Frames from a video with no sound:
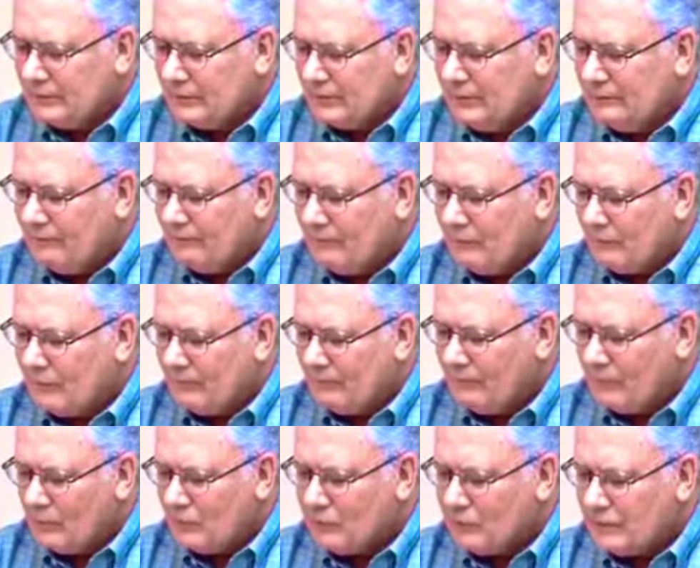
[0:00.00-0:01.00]
looking for the
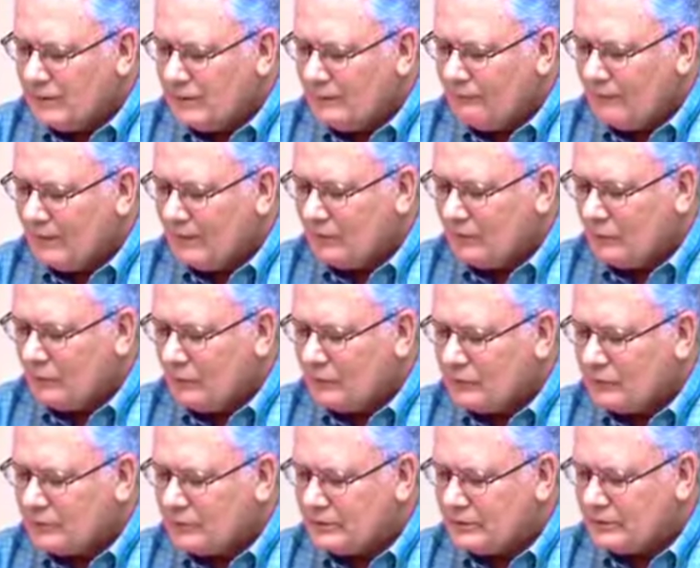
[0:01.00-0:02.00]
mercy of our
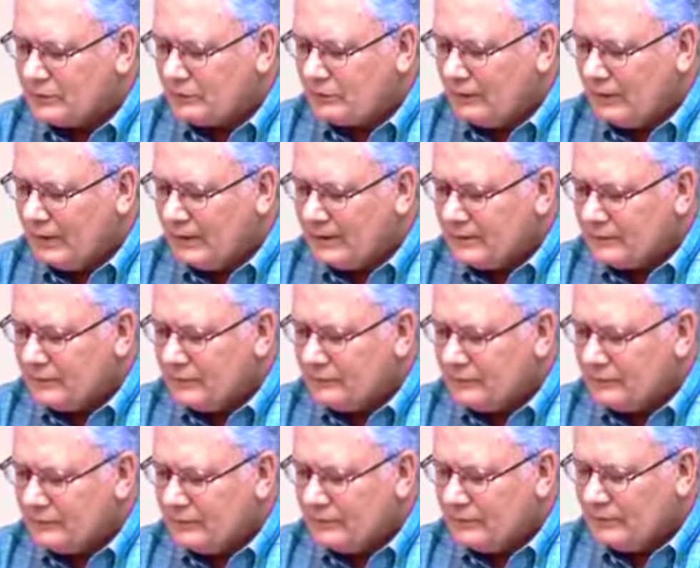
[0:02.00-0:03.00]
Lord Jesus Christ
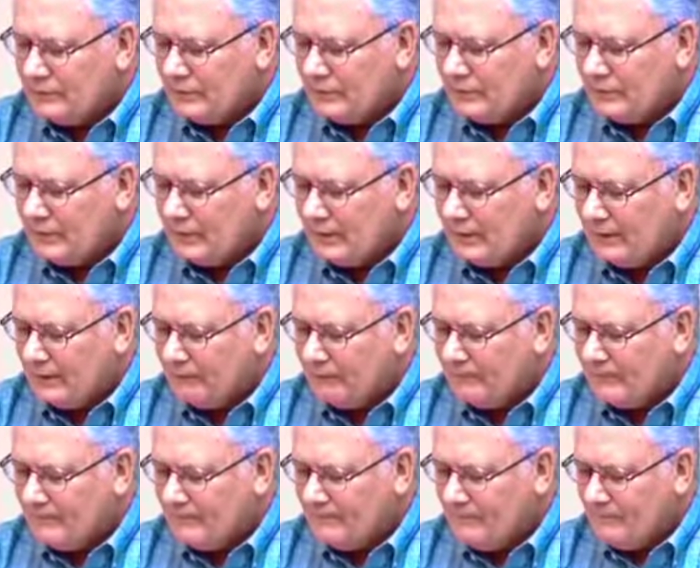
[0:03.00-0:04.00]
unto eternal life.
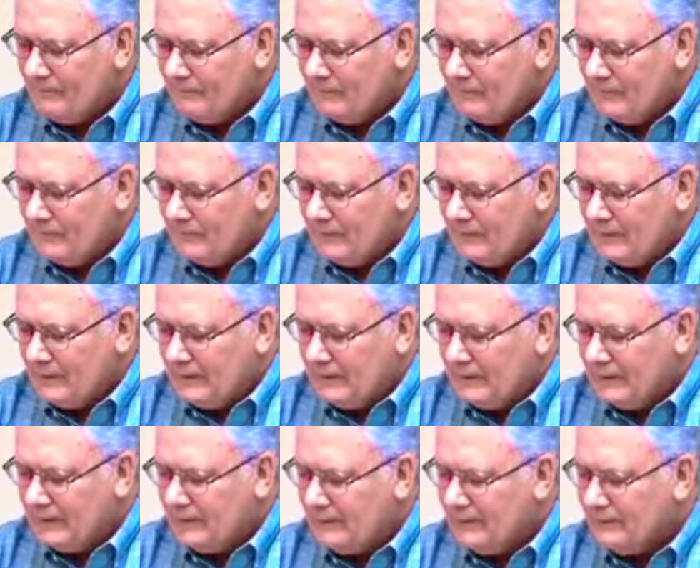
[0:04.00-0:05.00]

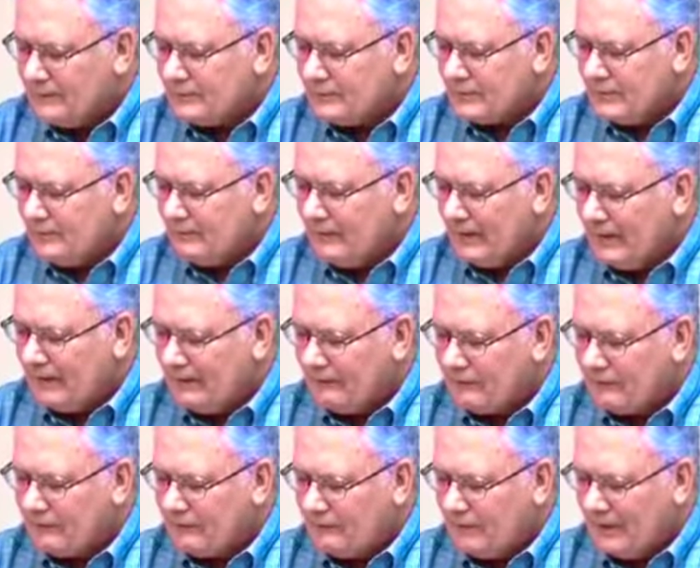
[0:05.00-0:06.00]
And some
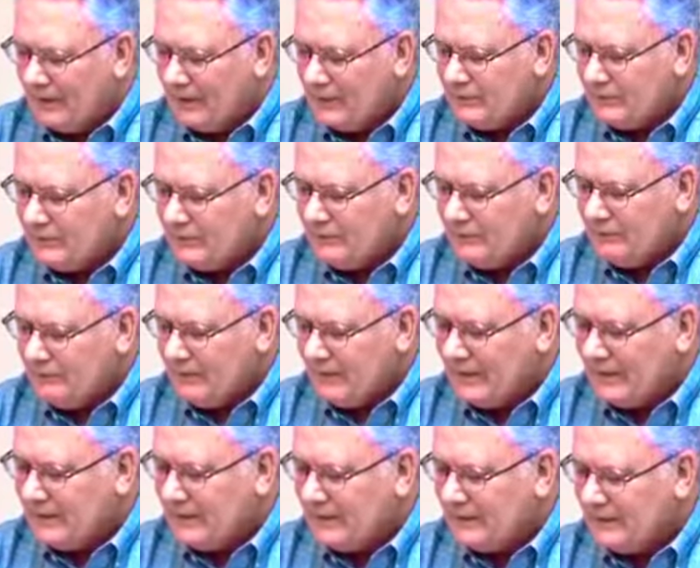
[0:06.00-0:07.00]
have compassion,
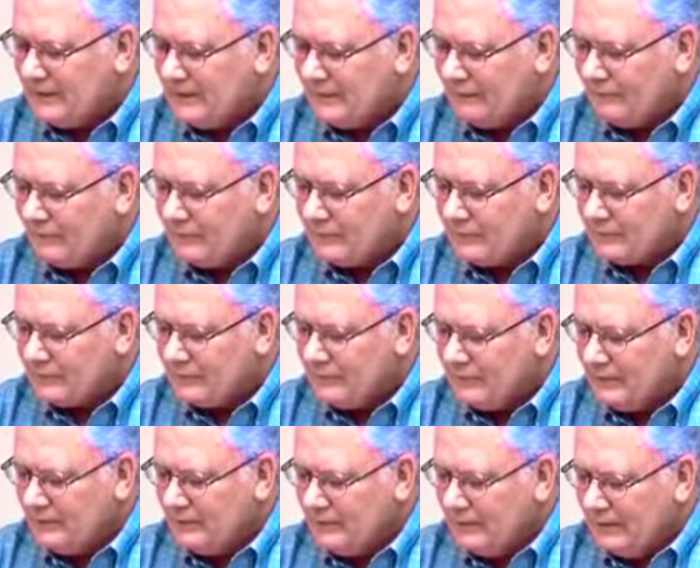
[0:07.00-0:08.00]
making a
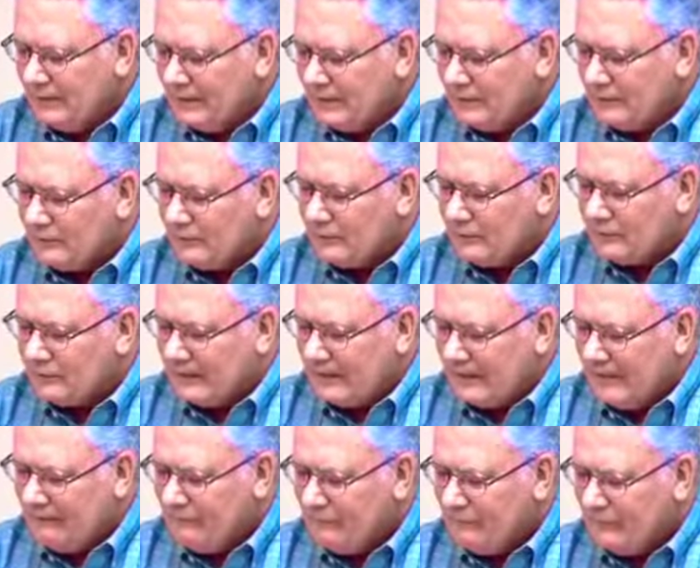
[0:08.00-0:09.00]
difference, and others
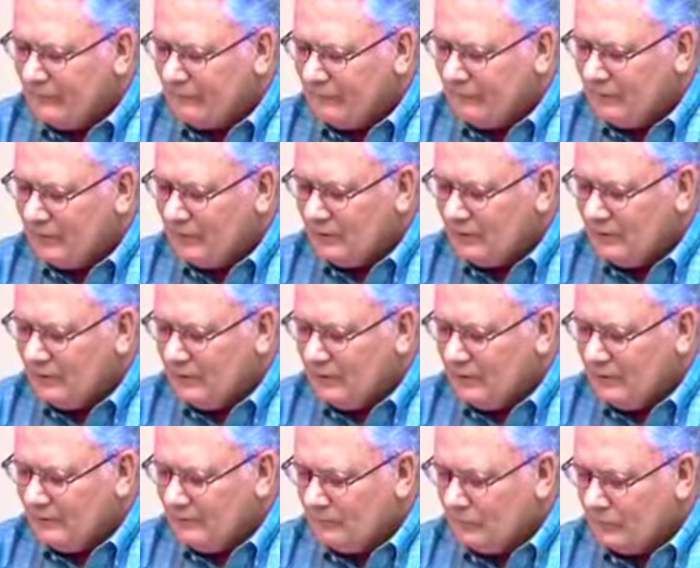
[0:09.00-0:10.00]
save with fear,
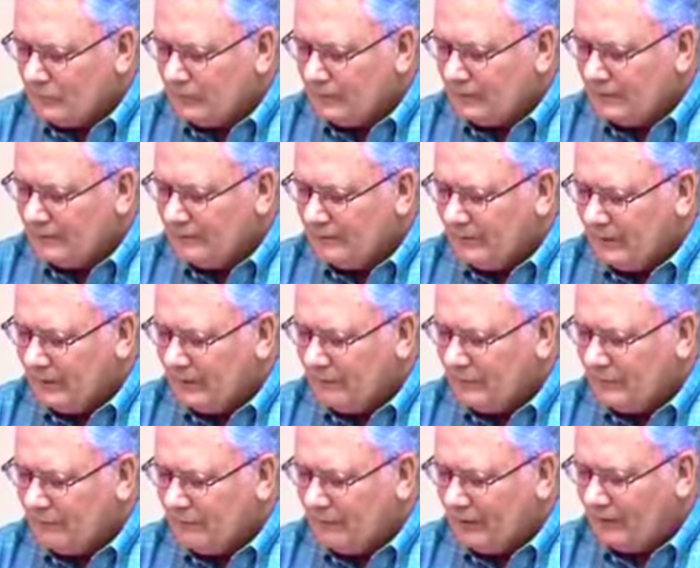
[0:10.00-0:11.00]
pulling them out
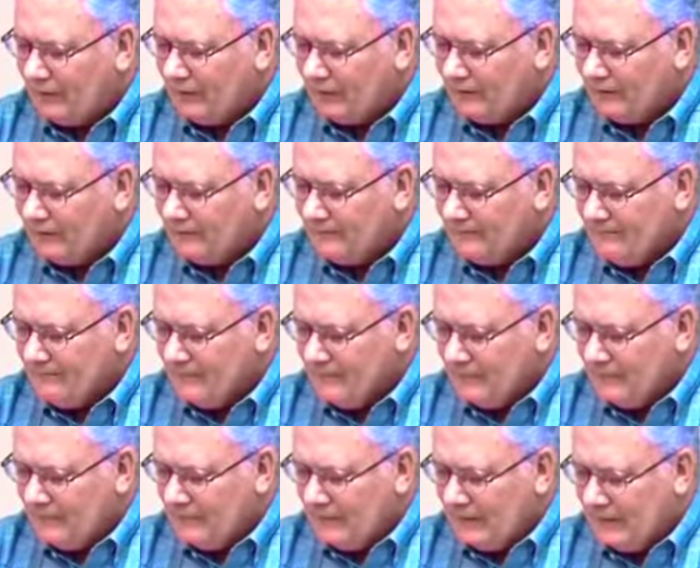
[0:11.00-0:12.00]
of the fire,
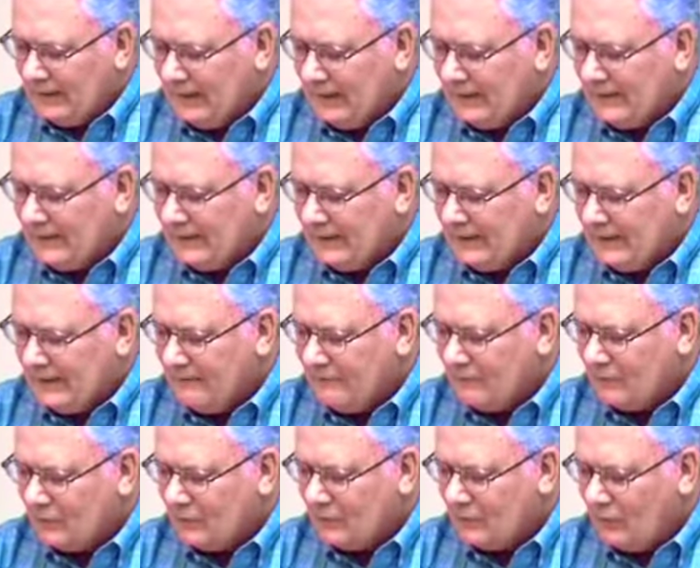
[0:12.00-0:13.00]
hating
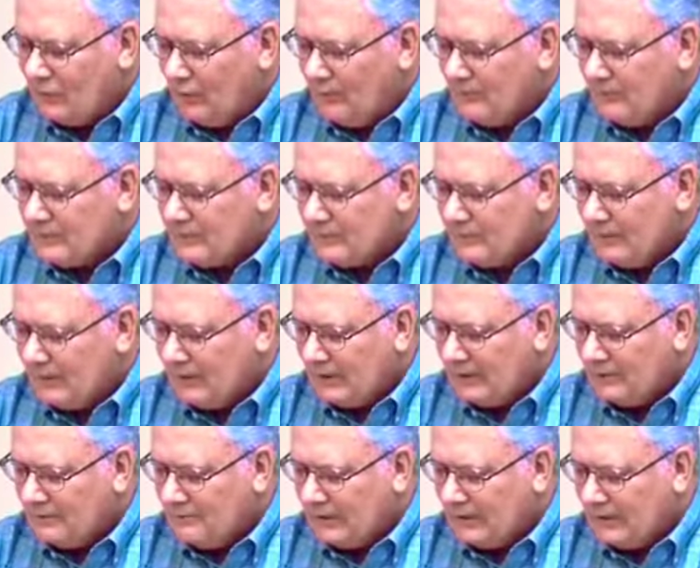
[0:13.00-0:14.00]
even the garment
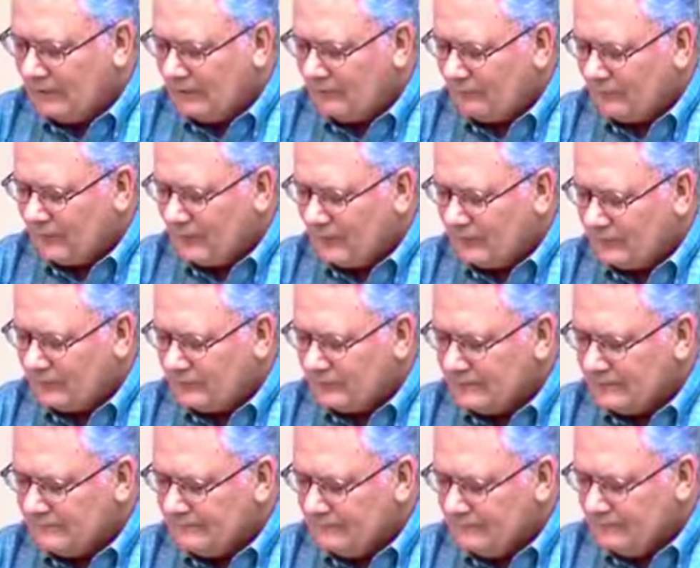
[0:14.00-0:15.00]
spotted by the
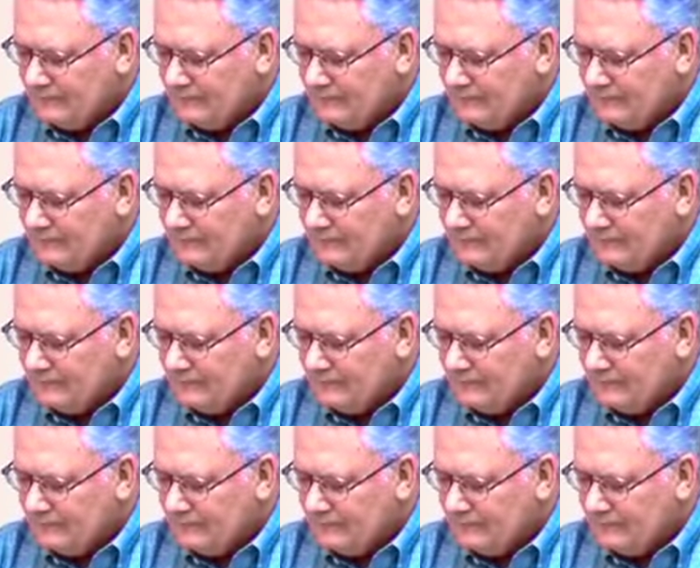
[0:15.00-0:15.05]
flesh.